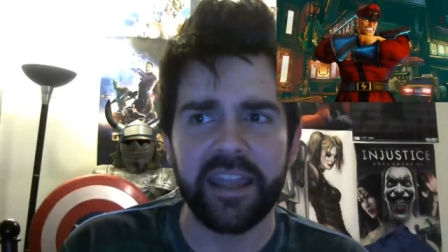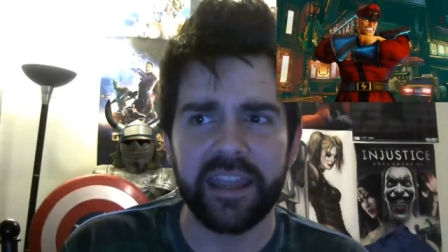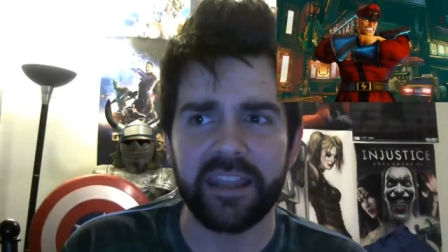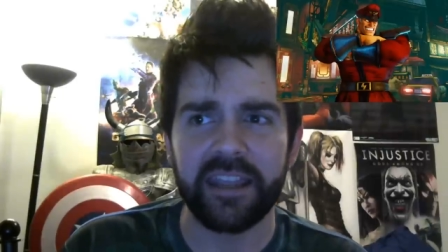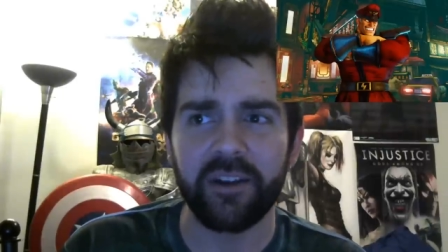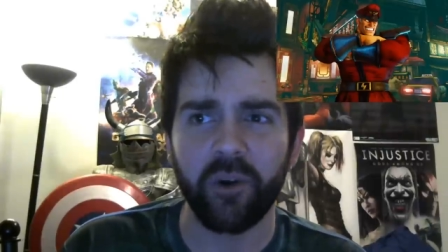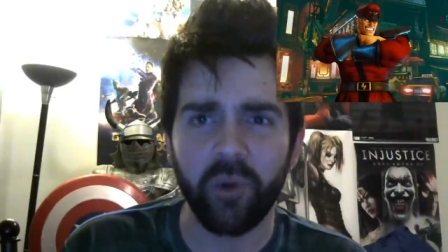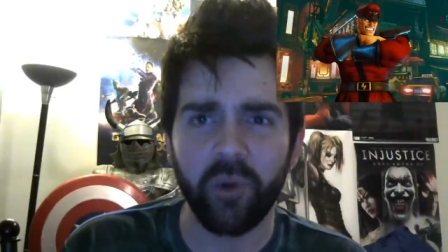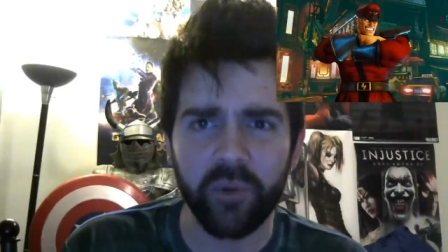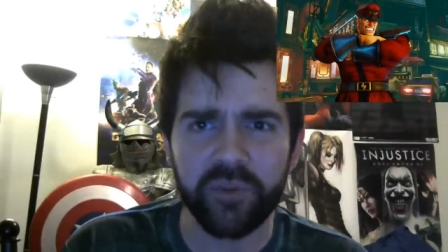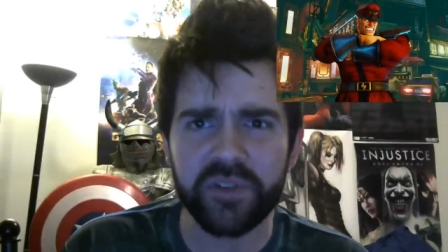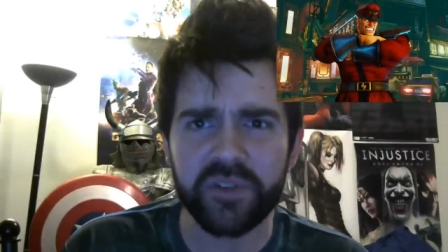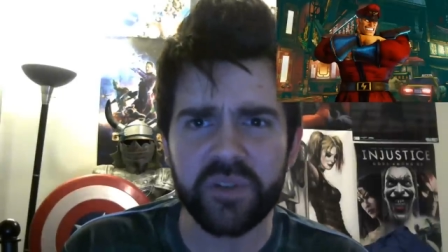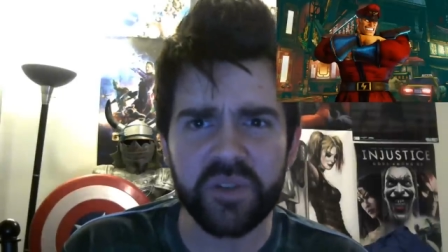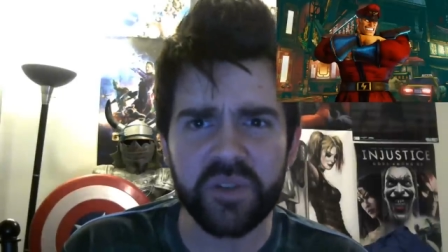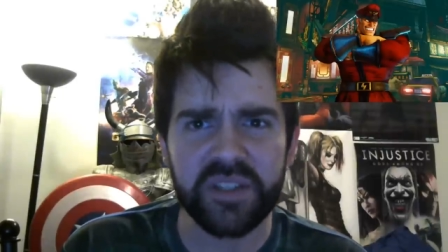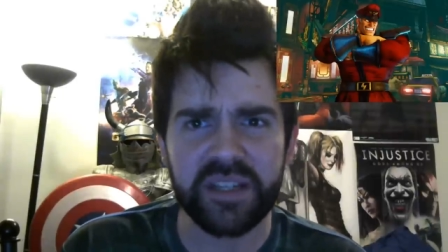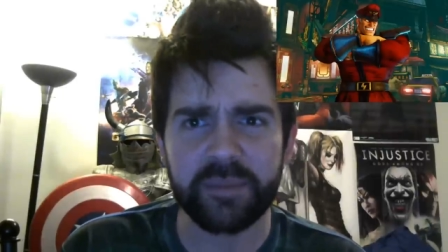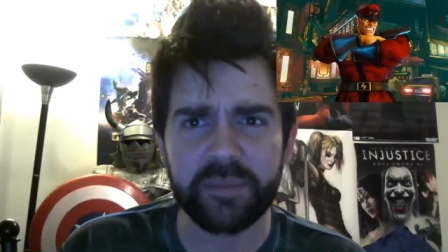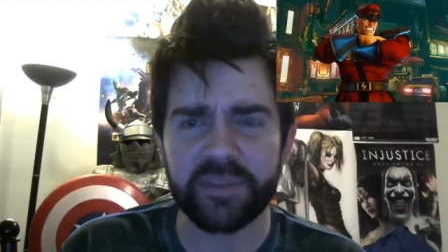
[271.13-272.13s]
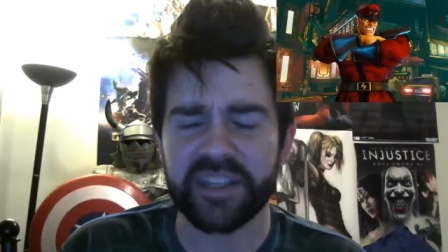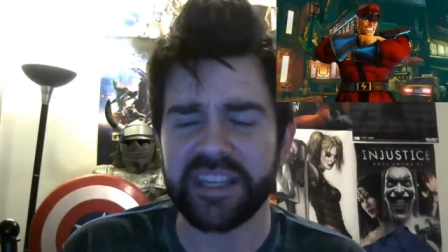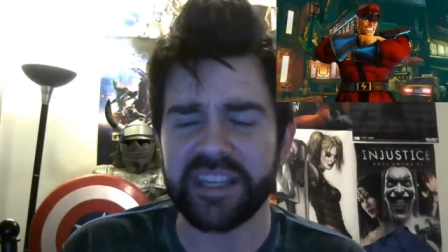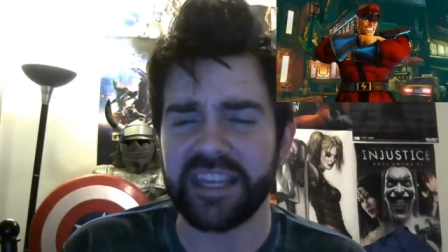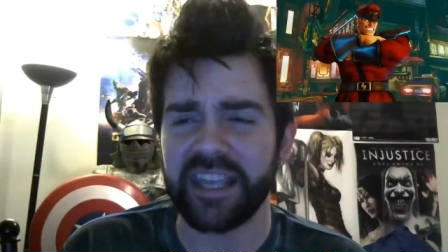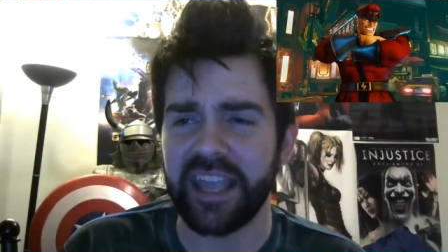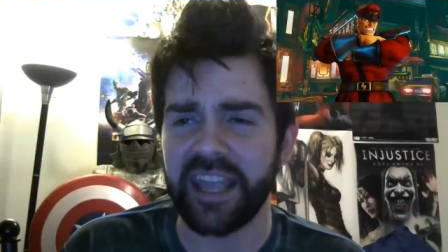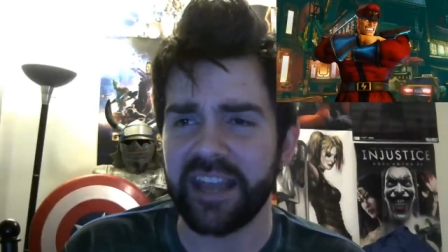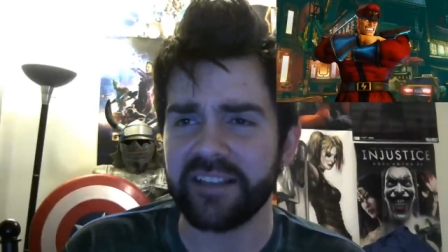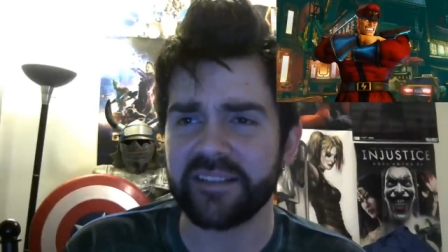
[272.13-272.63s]
it also seems like
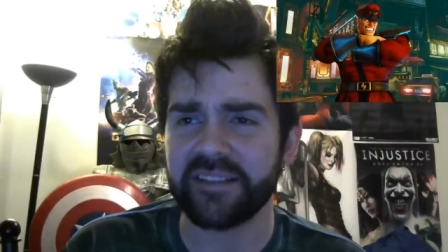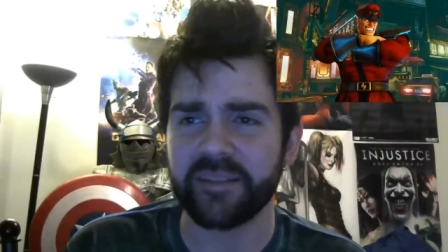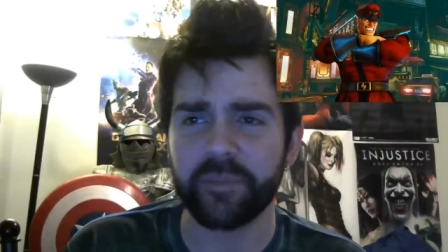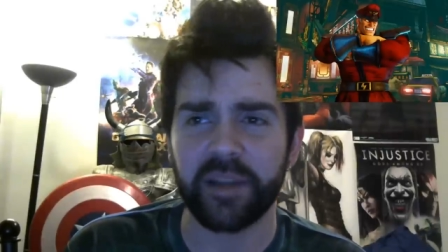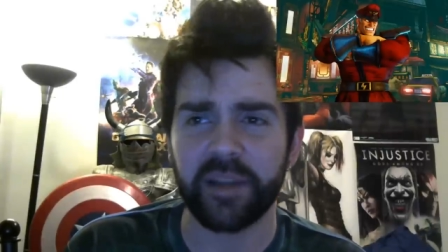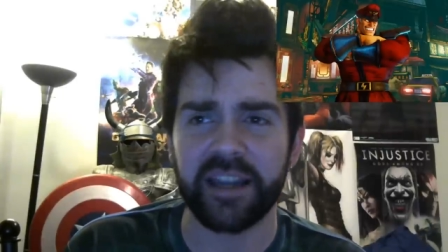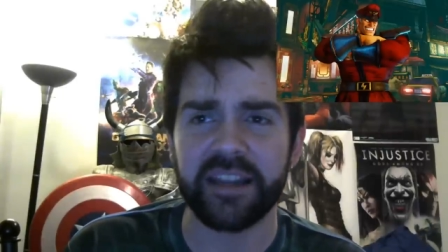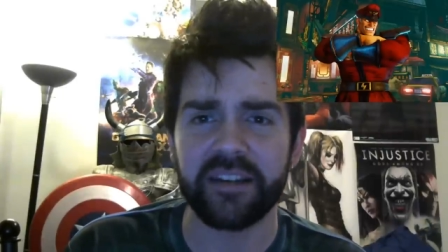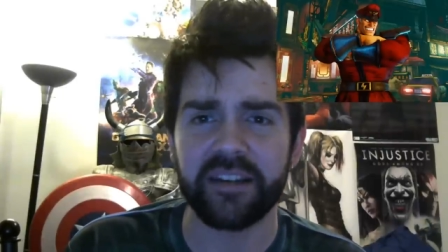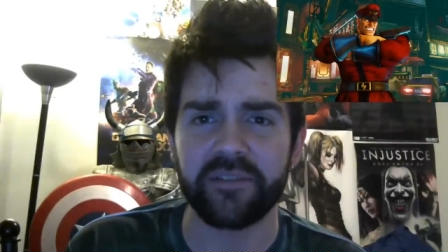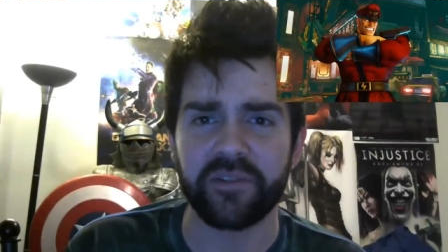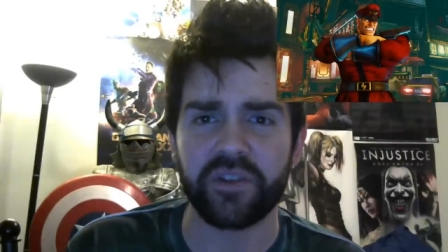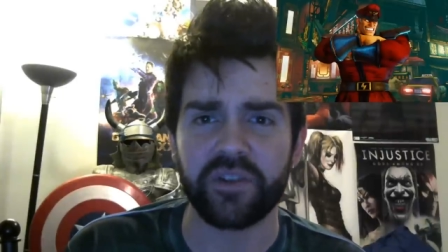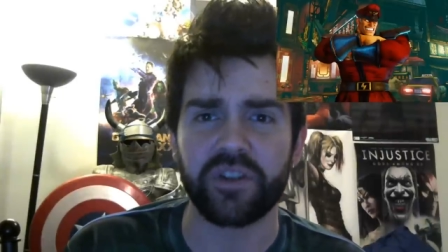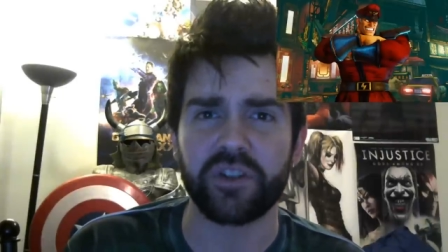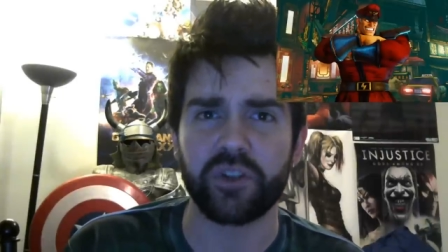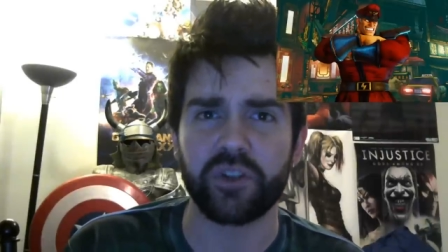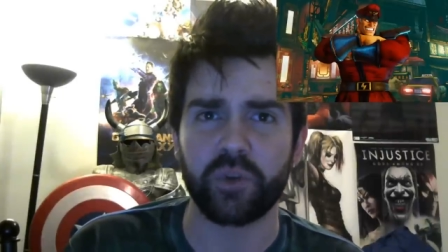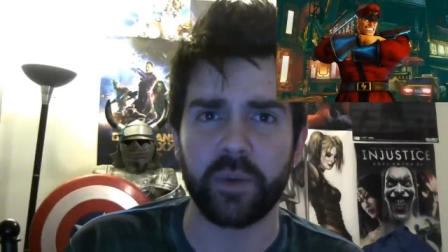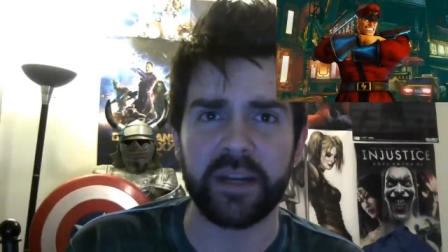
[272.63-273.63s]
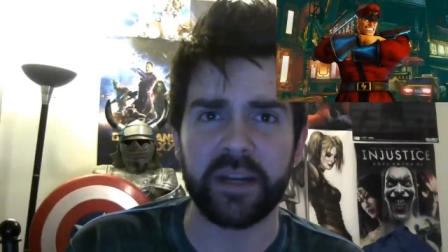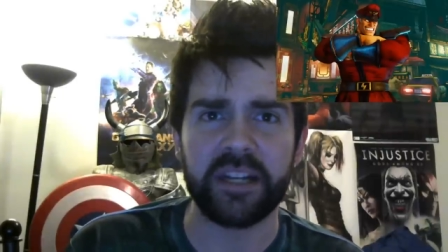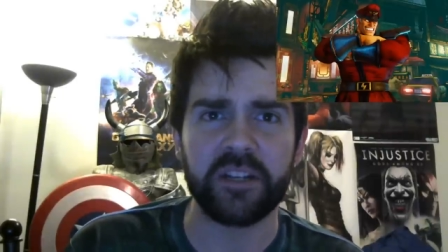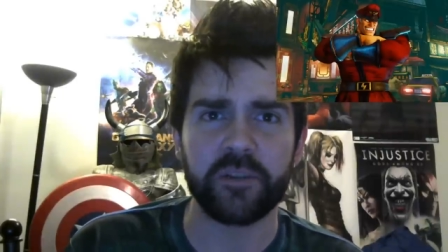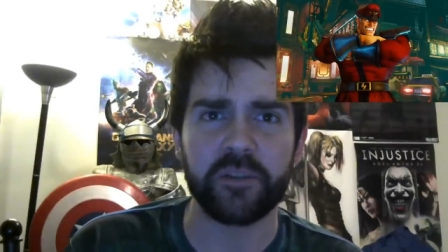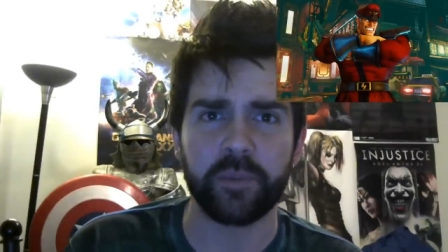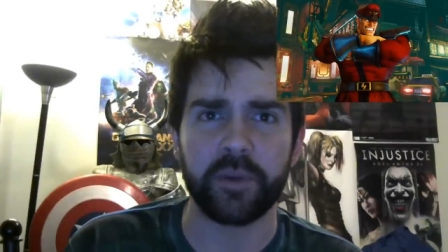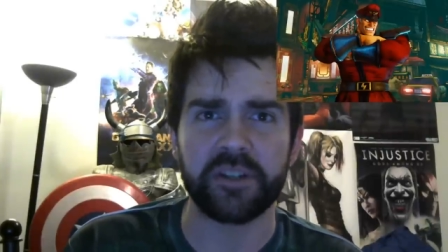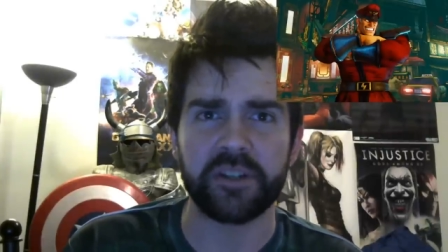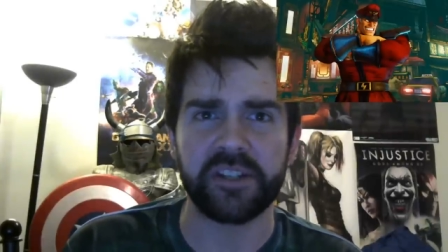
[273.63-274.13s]
he has some kind of strange
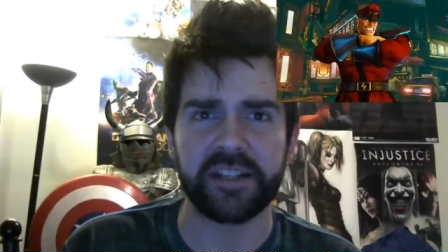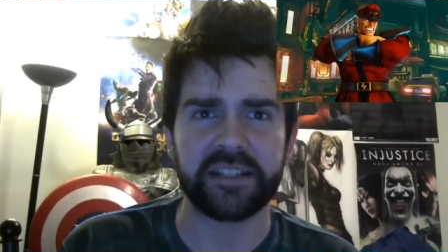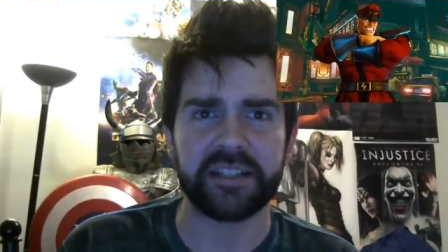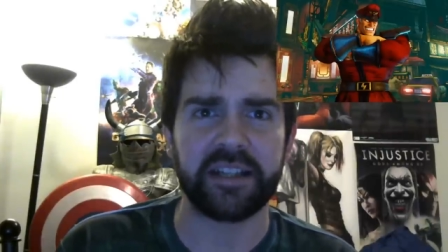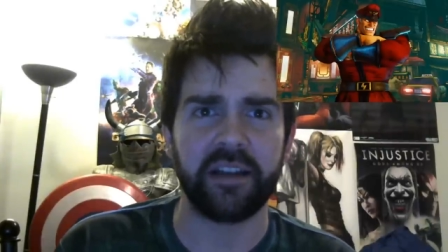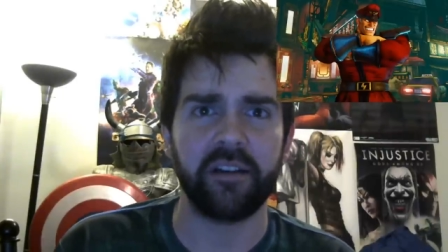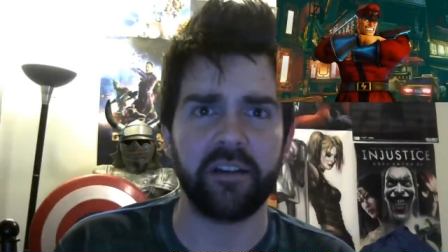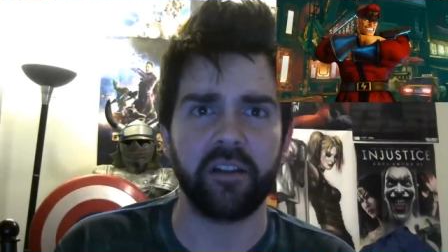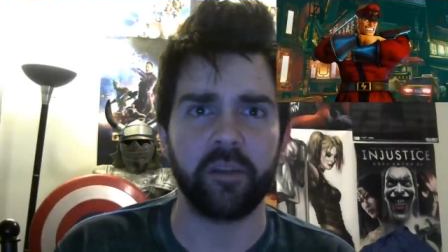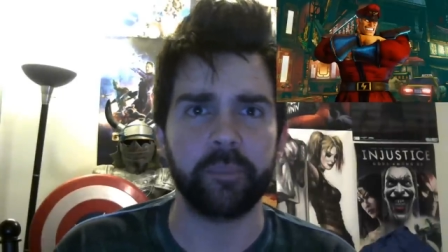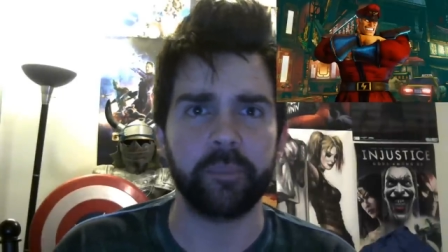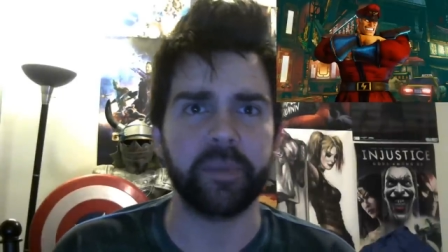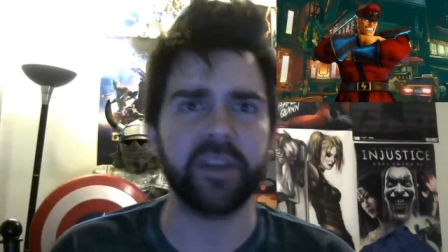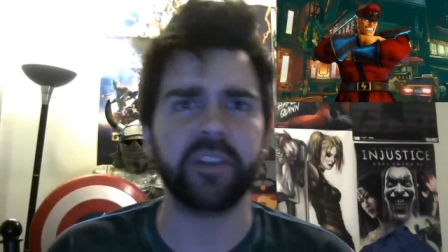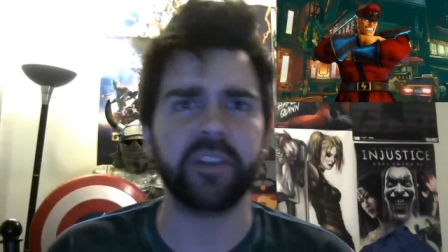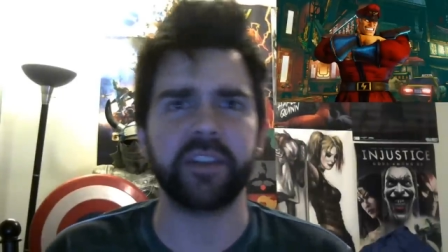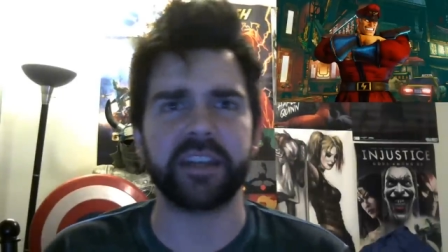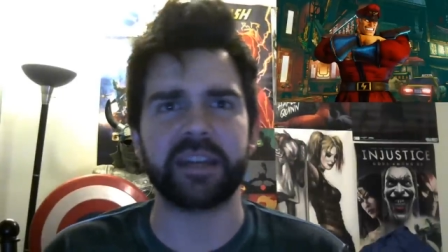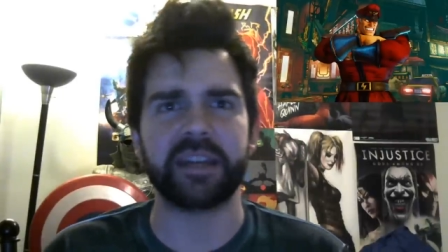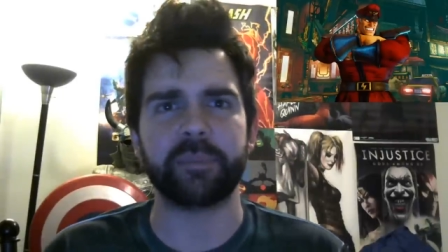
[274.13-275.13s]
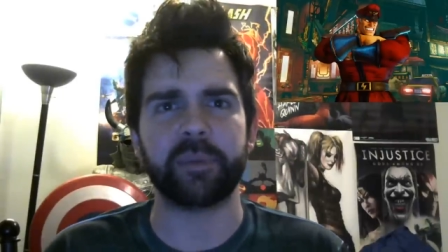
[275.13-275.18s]
projectile ability,